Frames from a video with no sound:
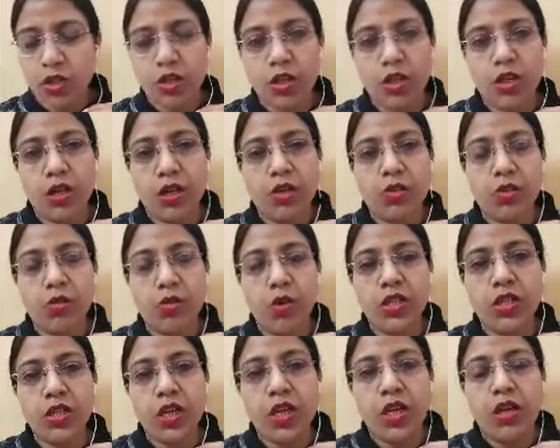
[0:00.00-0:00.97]
court
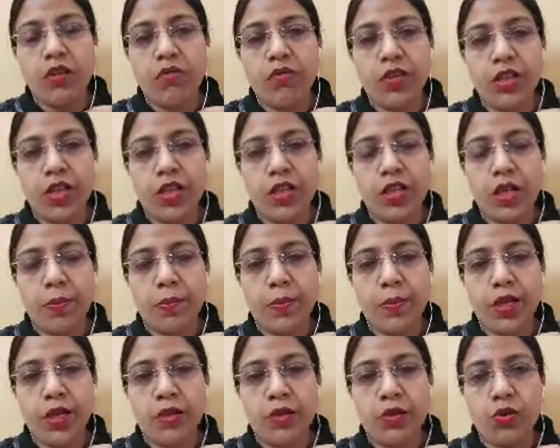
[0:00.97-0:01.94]
within a period
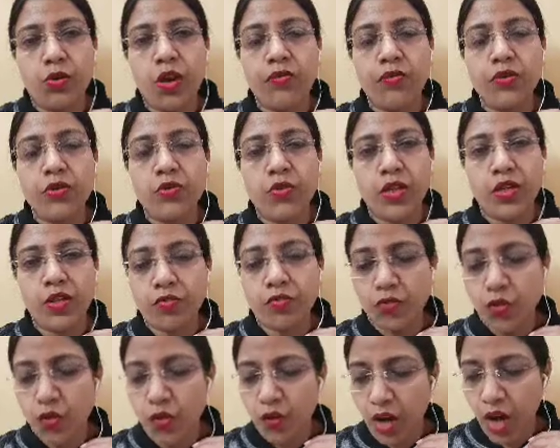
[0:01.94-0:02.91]
of 24
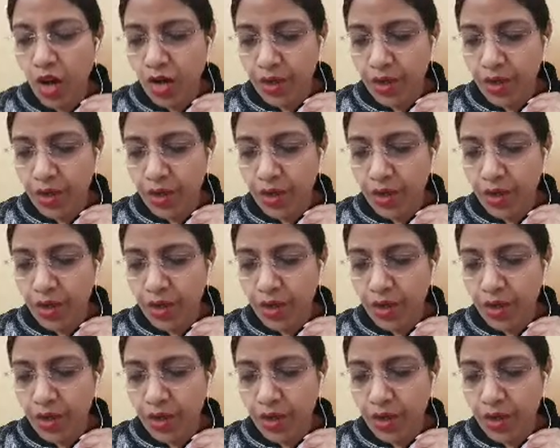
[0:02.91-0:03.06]
hours.